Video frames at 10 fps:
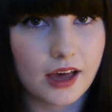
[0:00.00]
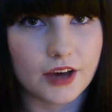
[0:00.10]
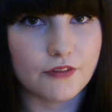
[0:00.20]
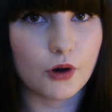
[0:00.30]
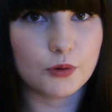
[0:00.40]

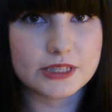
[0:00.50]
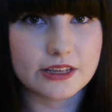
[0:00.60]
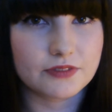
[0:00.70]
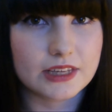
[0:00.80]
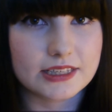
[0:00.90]
I've always
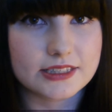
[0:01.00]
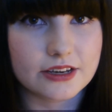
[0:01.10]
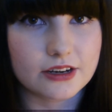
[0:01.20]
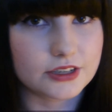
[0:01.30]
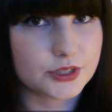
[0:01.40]
loved things
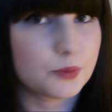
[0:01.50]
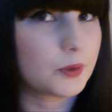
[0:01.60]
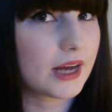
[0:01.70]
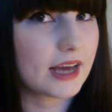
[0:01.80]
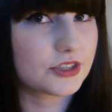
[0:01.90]
that are
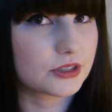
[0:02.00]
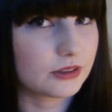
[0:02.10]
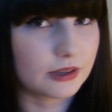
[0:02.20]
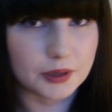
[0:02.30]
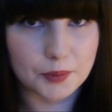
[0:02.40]

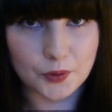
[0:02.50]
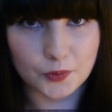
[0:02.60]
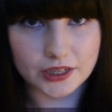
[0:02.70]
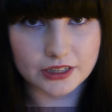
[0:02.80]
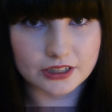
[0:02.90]
supernatural and a bit
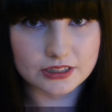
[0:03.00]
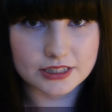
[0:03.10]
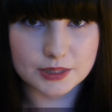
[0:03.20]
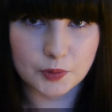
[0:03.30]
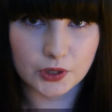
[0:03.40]
weird
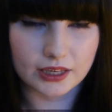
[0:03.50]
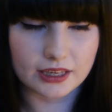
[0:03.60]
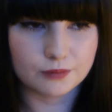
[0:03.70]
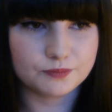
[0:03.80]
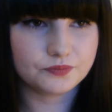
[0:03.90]
and
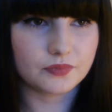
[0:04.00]
spooky.